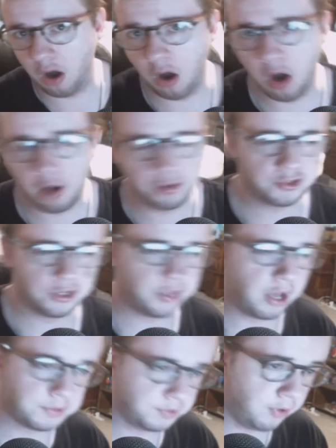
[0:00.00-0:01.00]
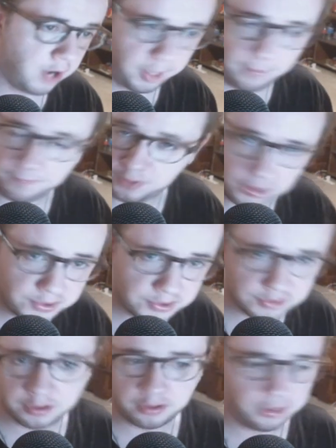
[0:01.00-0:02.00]
all the shit that I was talking. If you listen
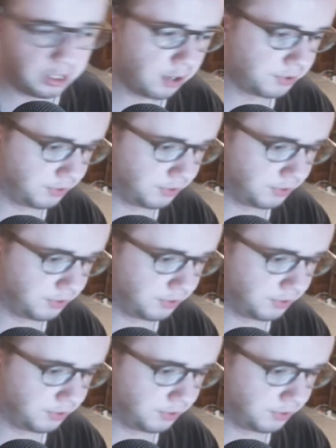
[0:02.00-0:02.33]
to the lyrics,